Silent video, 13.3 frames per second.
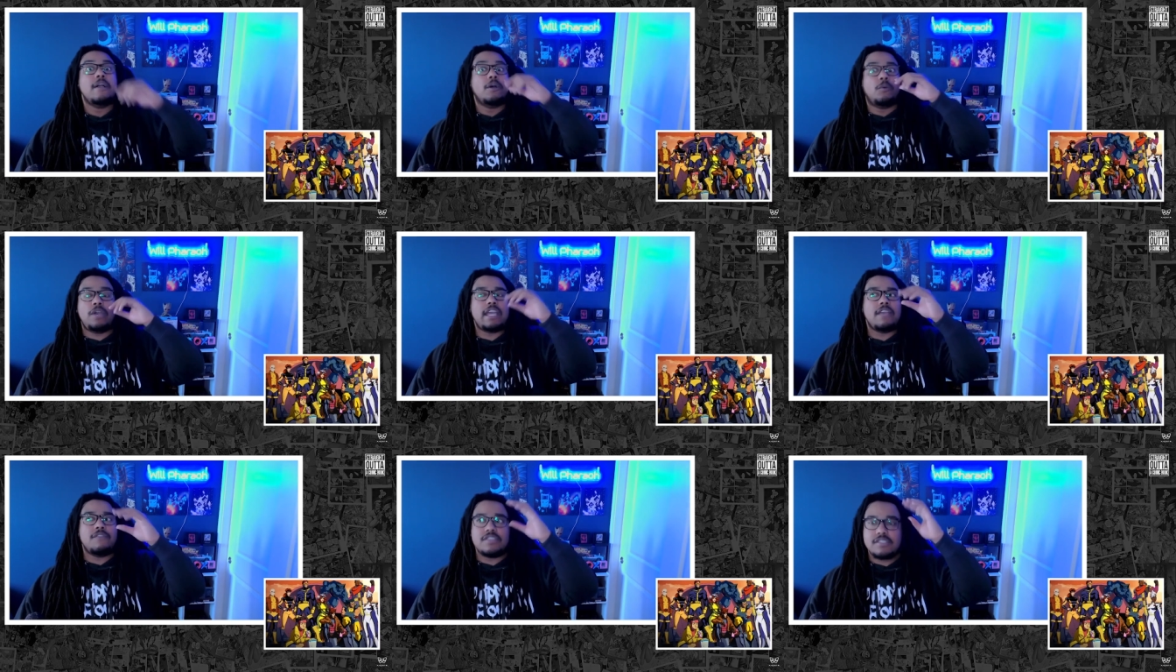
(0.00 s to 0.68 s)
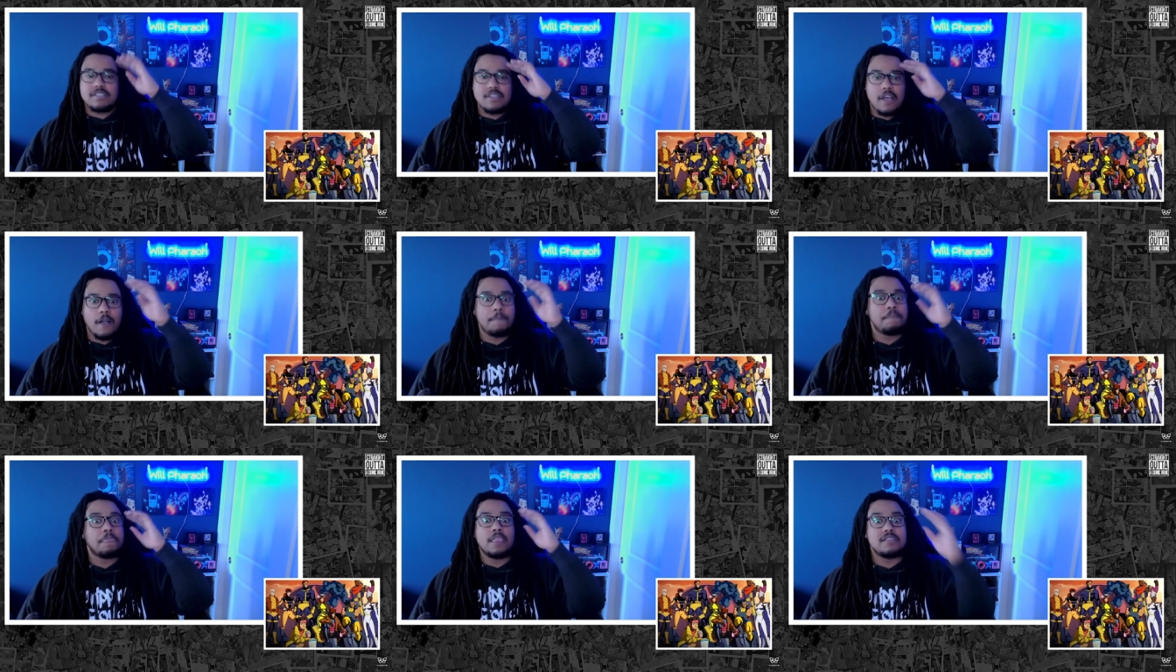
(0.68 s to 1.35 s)
We even saw
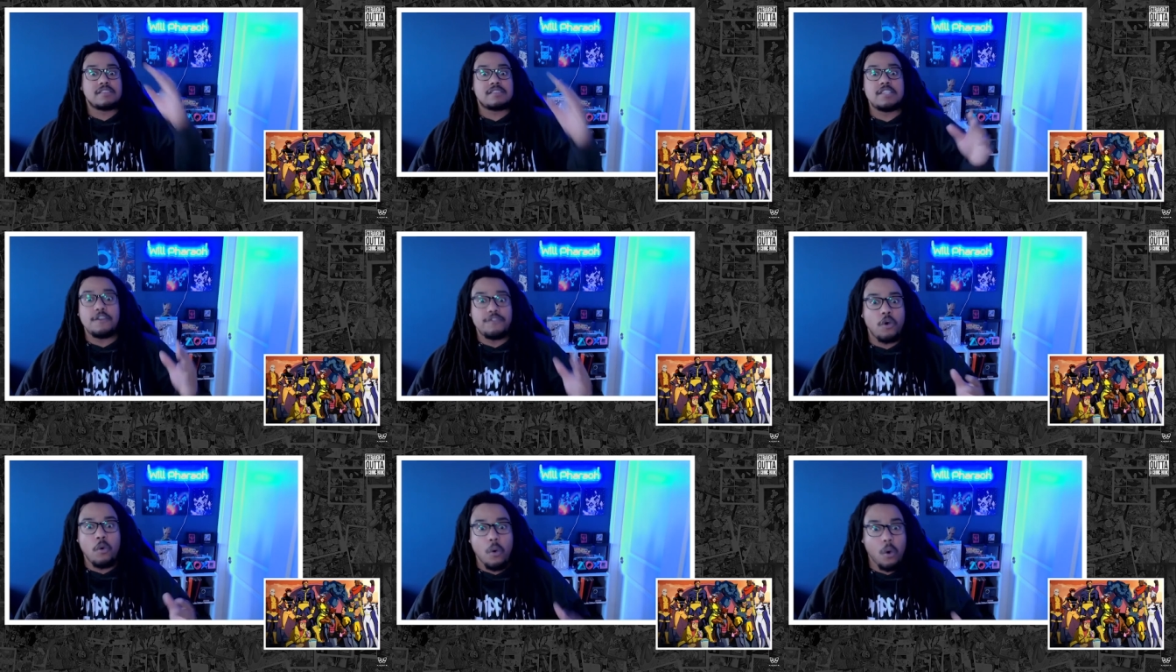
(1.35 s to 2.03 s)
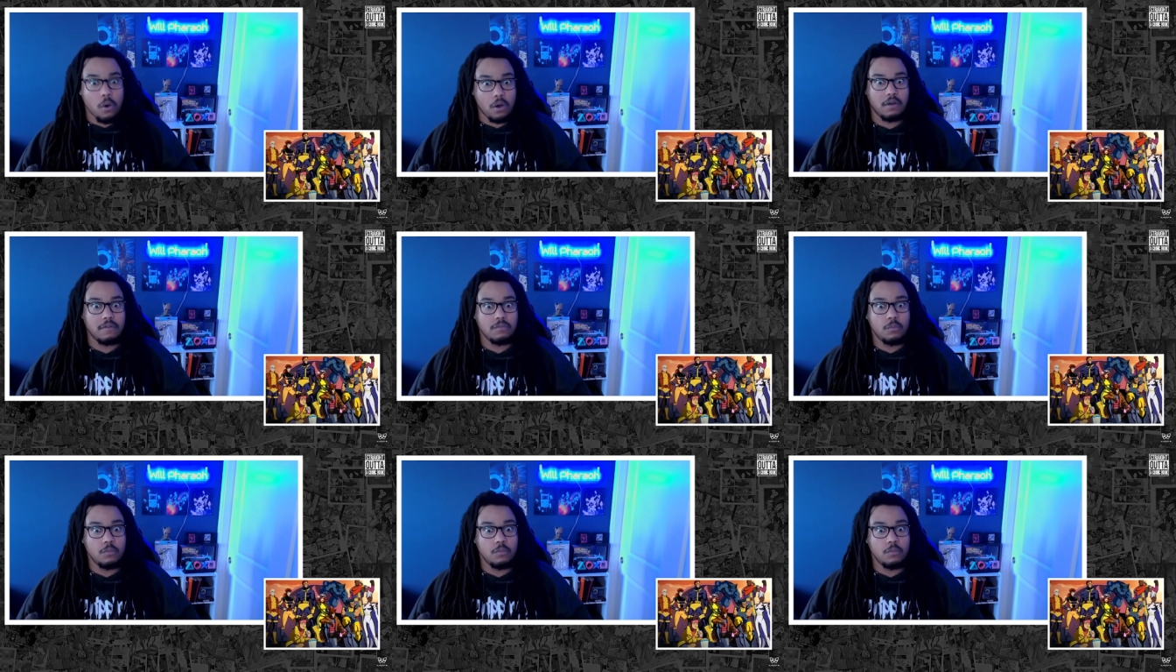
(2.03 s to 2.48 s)
Civil War.